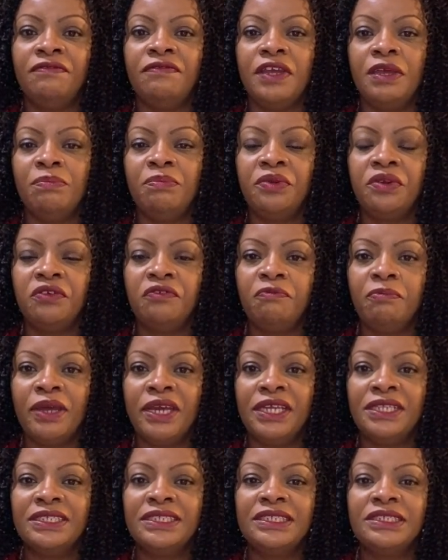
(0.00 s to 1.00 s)

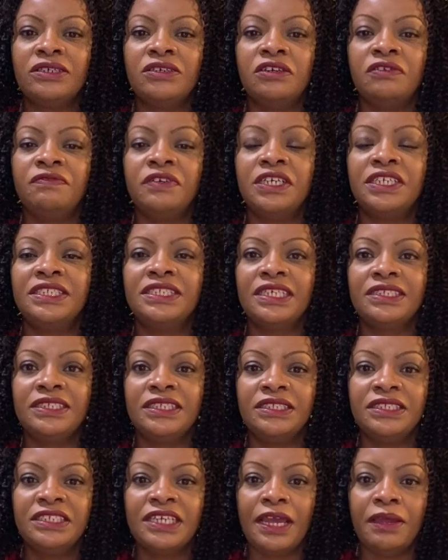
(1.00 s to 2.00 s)
improvements over a
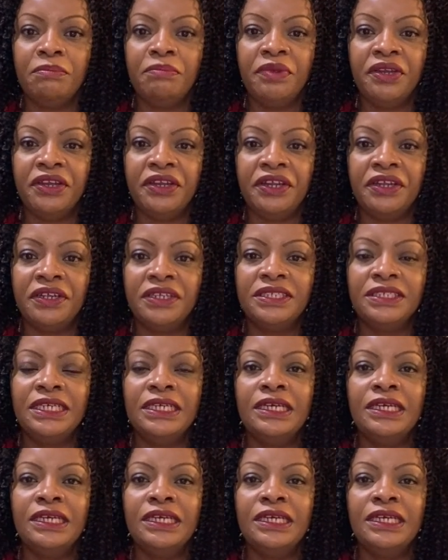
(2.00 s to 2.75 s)
certain time period,